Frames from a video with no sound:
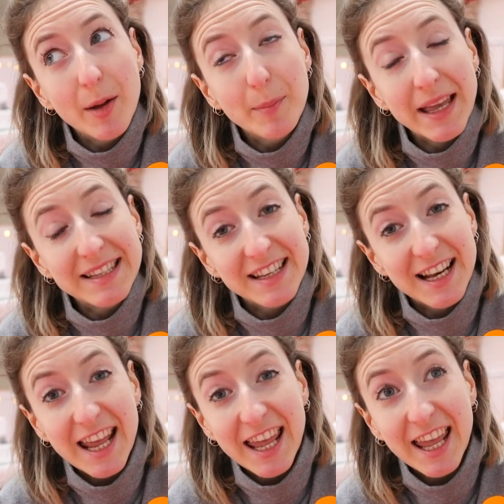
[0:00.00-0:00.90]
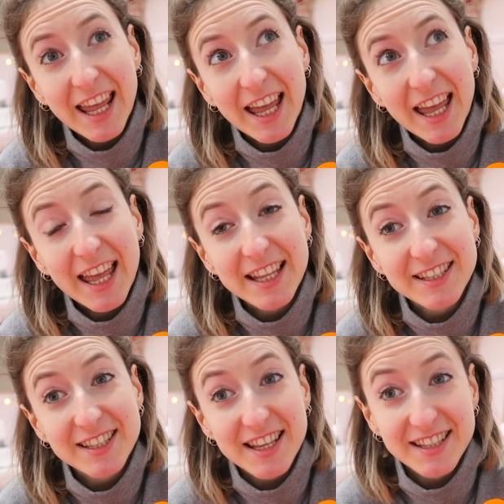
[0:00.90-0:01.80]
basically
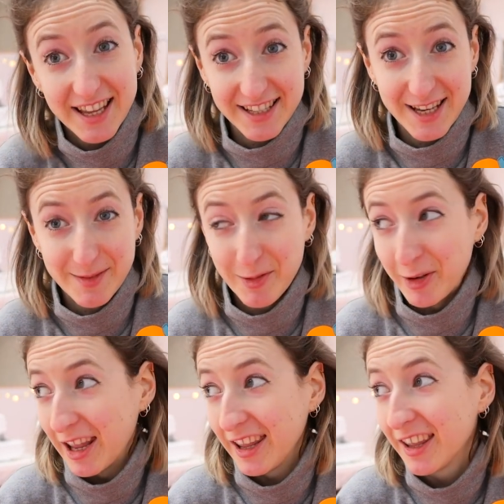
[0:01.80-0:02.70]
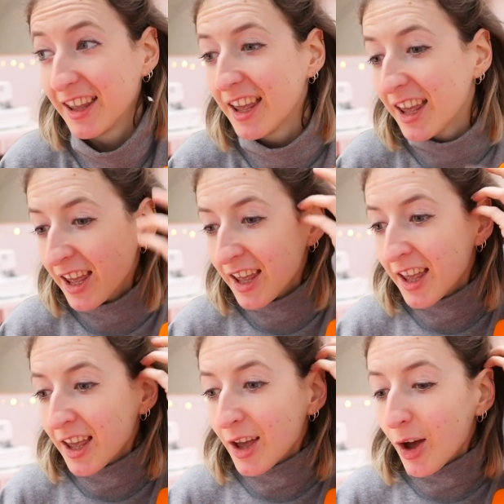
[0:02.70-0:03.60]
it's Saturday morning.
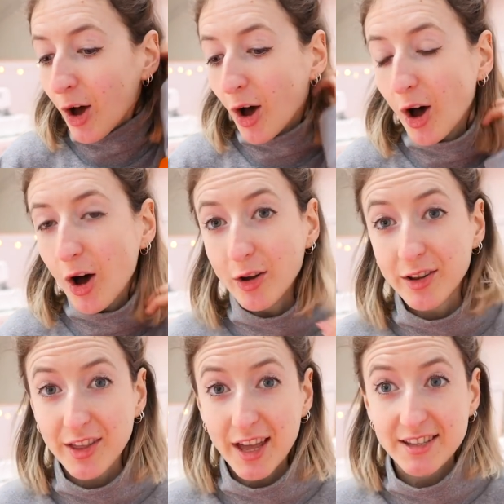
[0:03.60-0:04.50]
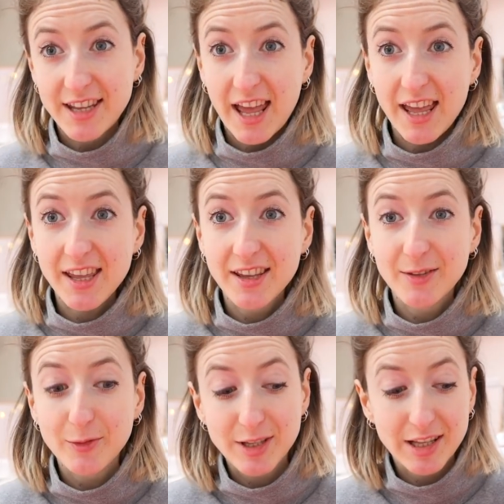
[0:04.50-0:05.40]
On Thursday,
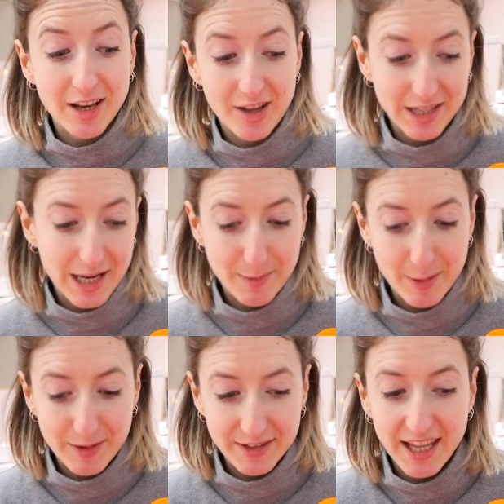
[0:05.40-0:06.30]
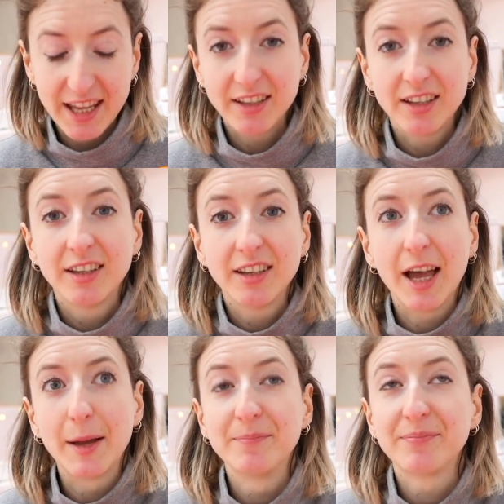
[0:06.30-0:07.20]
which is the last clip you would have seen,
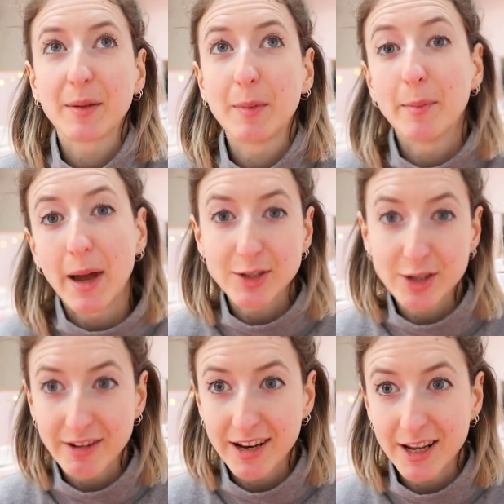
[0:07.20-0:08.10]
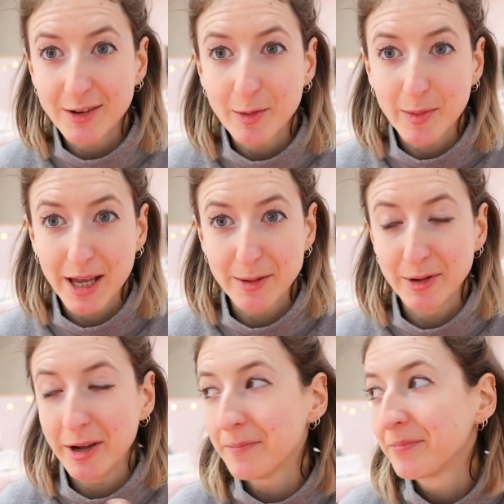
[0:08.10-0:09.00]
um, my battery ran out on my
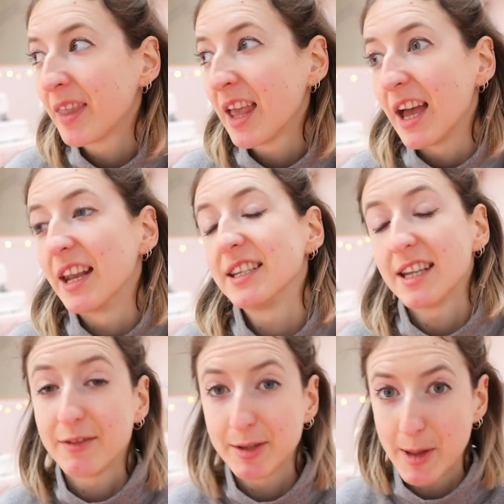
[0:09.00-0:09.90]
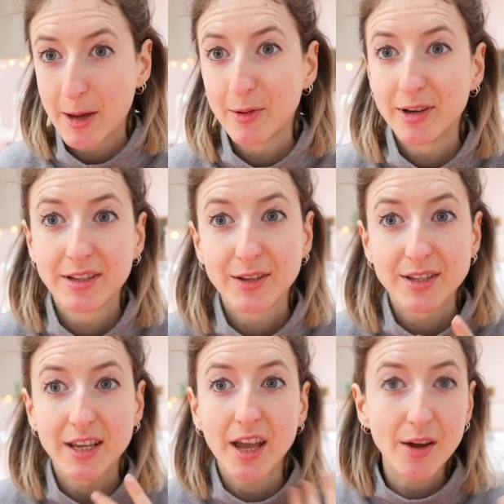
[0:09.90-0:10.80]
camera and I didn't have a spare one. So I was
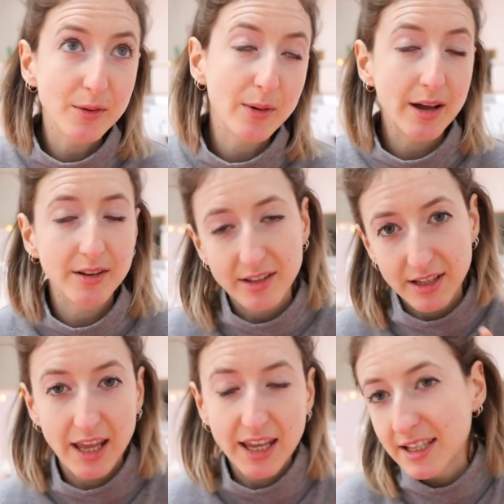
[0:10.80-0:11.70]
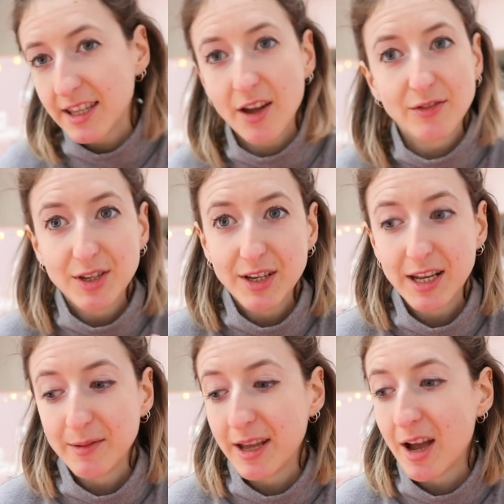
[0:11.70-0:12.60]
like, oh, well, like it's in the afternoon
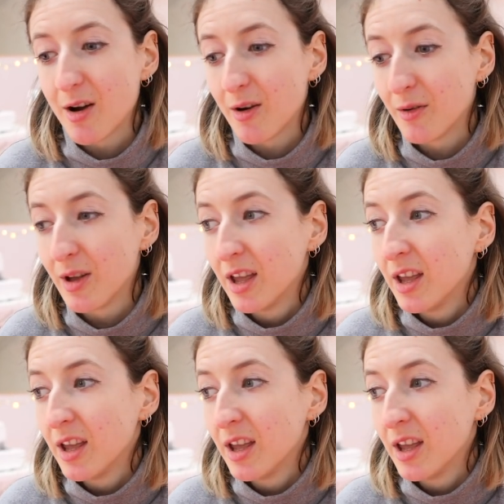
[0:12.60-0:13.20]
anyway. I'll